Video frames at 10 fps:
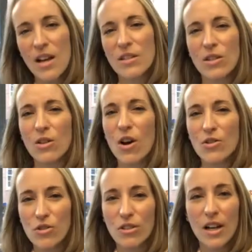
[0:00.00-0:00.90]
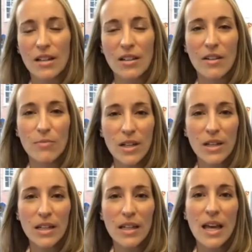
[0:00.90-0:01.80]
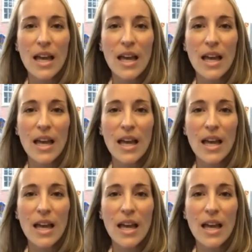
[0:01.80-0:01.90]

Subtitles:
It's going to cost your client a lot of money.